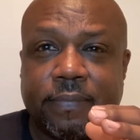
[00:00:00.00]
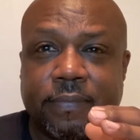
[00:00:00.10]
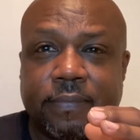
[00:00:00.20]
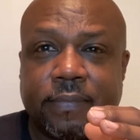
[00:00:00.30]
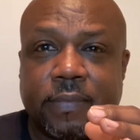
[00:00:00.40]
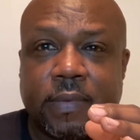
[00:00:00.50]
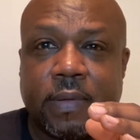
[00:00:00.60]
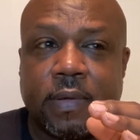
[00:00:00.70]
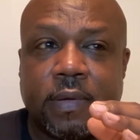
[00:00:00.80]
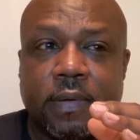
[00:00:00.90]

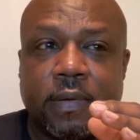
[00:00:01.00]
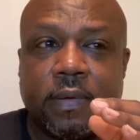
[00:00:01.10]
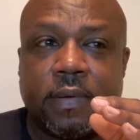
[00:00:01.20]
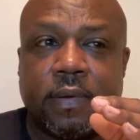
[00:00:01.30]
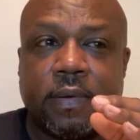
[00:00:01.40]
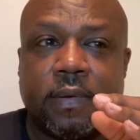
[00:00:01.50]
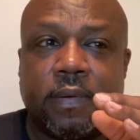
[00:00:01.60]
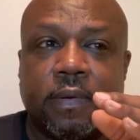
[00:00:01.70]
(silence)